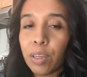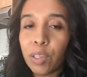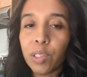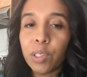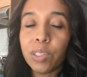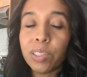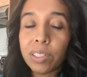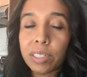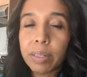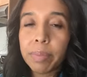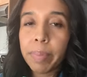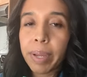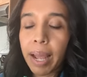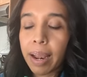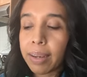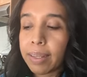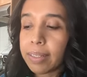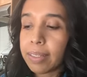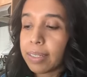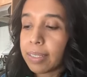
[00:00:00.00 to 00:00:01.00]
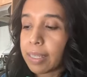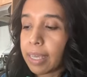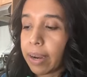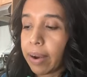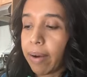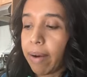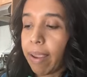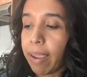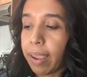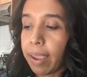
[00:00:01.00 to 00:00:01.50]
so there's a balance
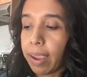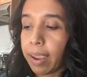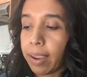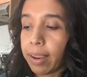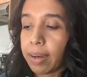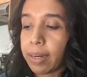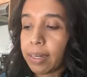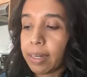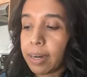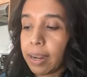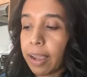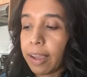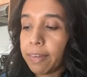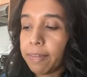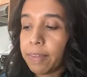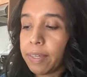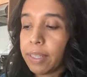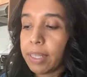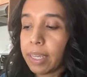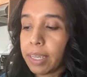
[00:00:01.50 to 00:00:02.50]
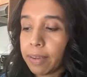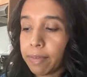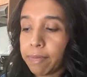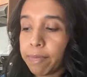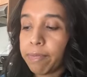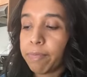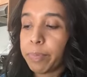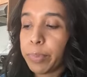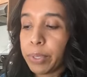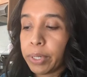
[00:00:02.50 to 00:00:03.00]
there. And I feel like
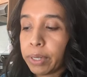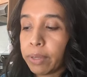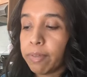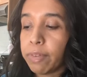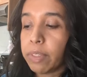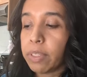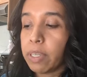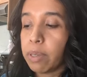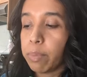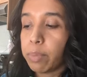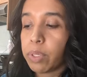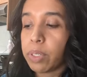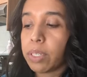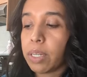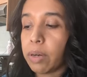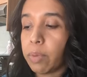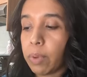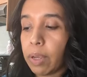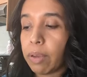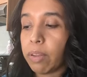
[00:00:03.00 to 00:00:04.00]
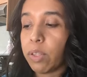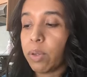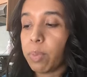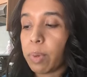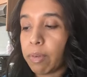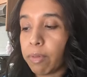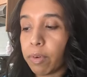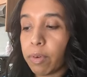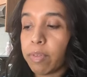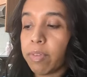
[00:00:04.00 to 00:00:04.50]
putting 15% away to
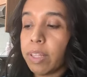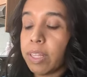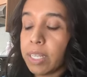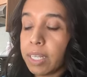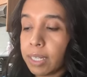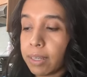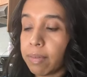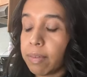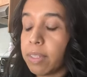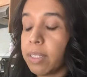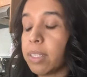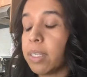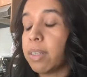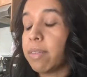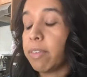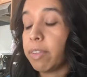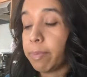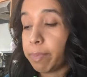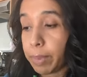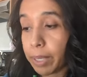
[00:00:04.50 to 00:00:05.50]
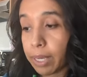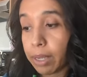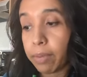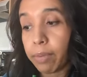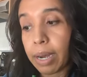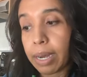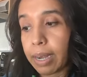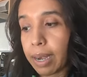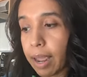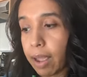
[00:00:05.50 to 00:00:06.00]
my 457B
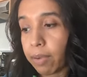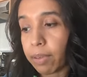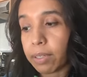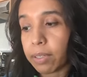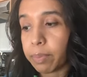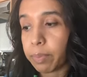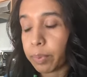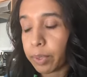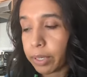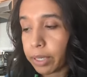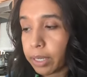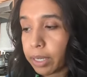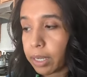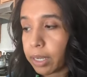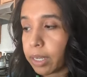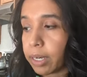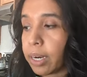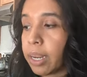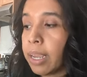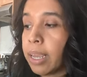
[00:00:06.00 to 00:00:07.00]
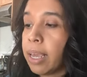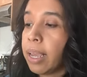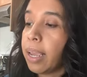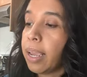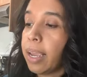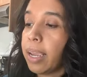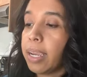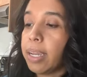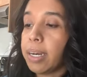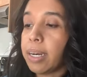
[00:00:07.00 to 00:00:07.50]
right now is pretty good,
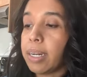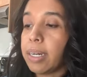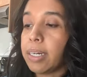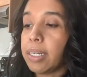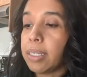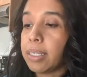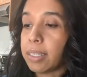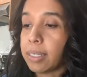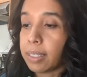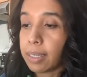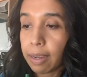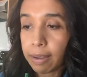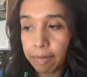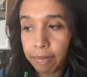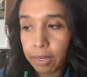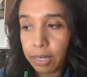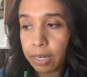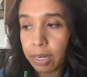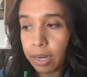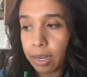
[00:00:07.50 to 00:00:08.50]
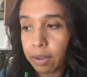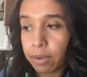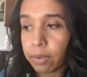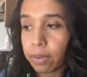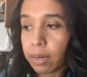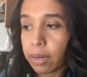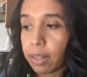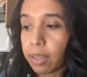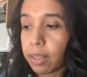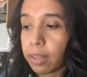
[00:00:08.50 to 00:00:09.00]
and I need to toughen it
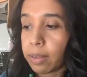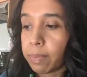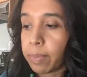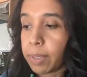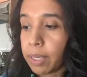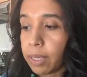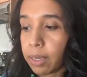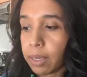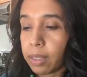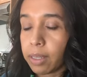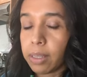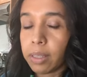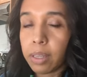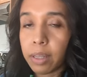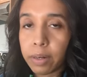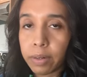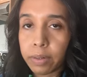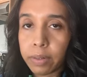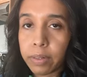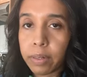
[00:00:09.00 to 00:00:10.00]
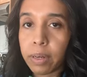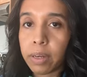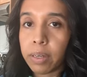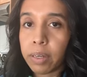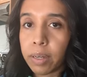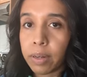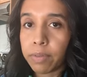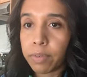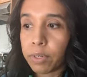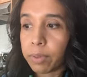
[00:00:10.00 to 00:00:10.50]
out and be a little
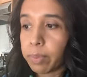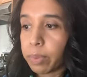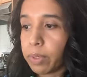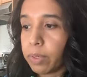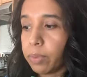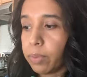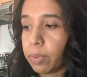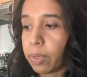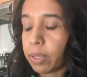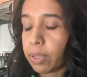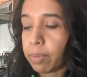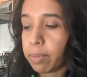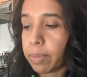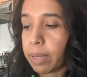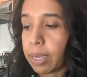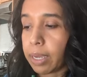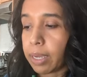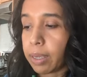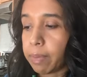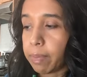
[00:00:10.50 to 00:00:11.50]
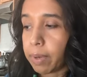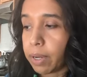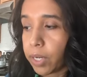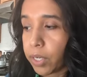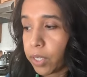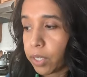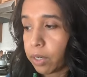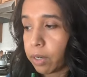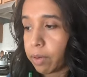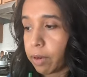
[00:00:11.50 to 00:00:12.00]
uncomfortable with my
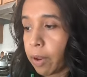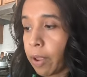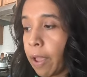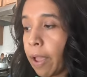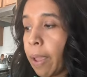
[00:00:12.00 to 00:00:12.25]
budget,